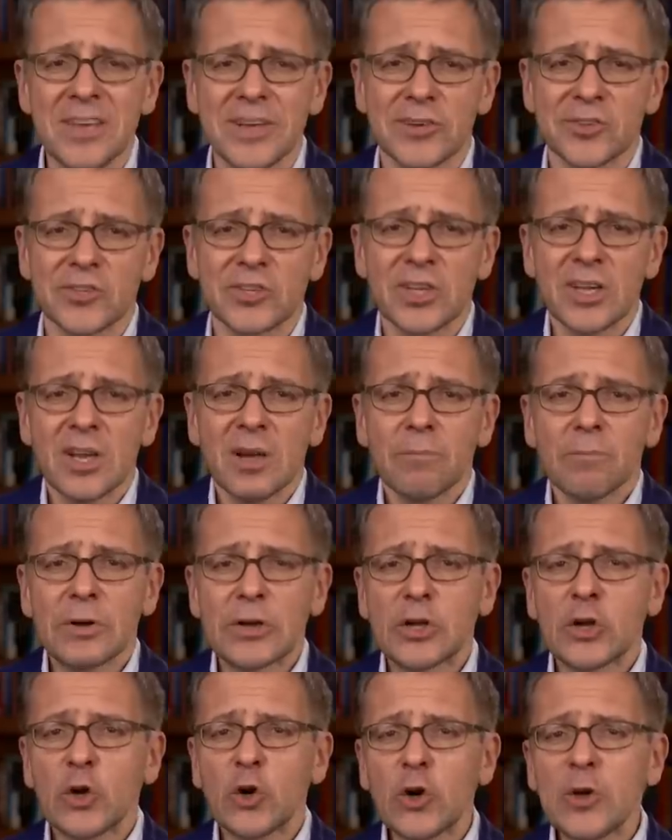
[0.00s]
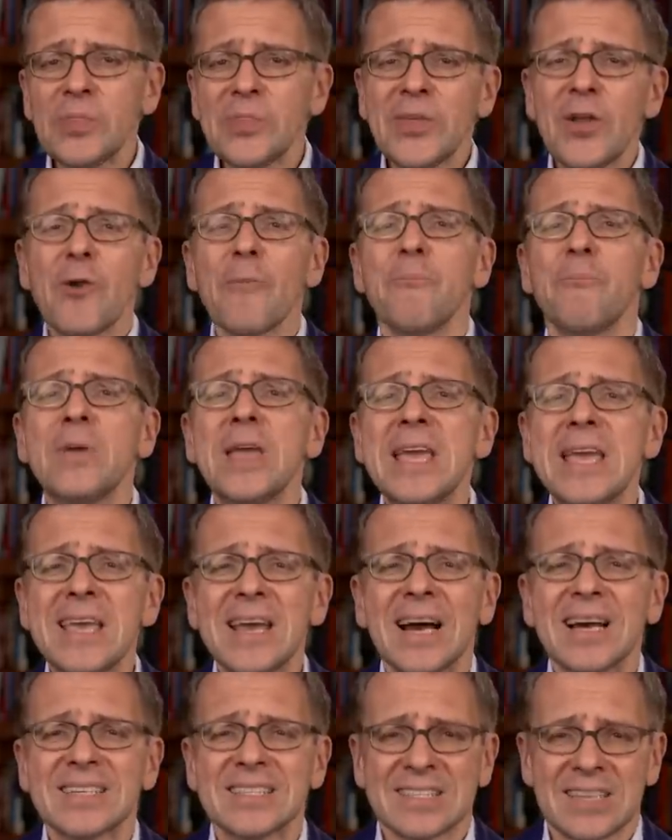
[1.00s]
years, but could there
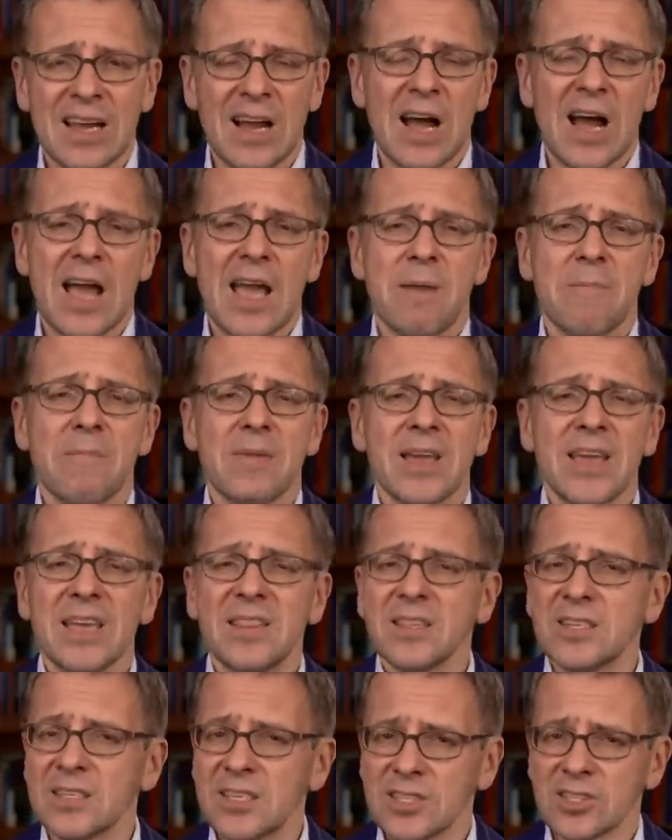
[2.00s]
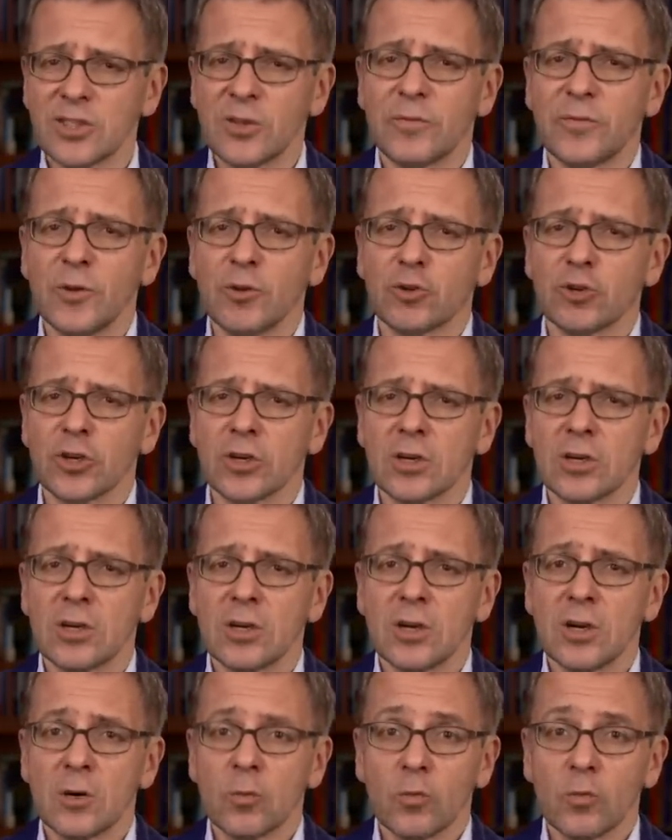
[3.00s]
be a time in the distant future